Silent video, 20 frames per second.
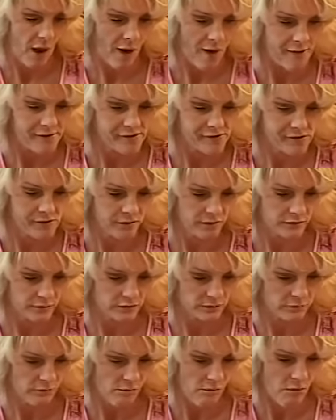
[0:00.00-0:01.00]
He already had
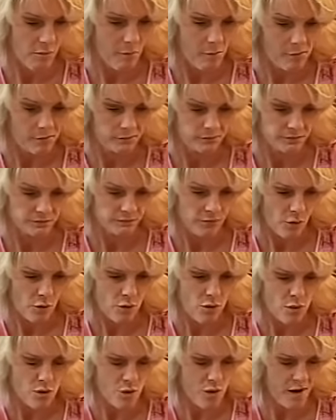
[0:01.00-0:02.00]
a solution to the
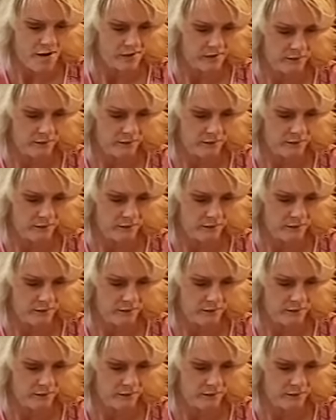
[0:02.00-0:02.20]
problem,